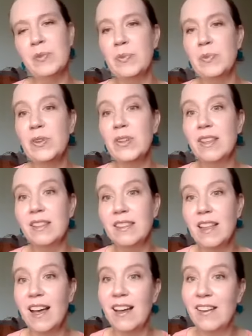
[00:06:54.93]
if people
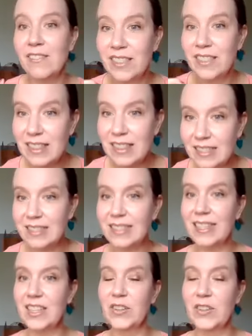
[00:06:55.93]
love
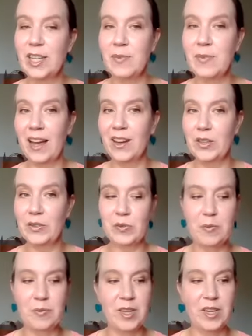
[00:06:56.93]
this earring pattern
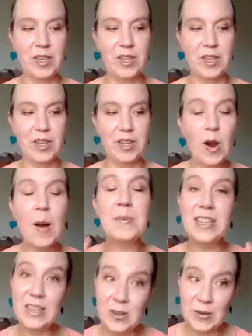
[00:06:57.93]
from
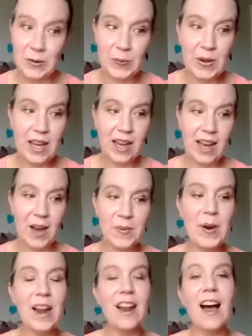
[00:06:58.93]
you,
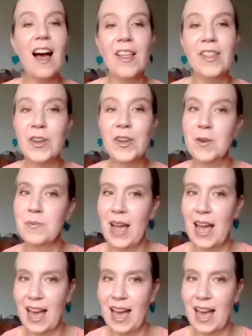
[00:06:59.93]
what other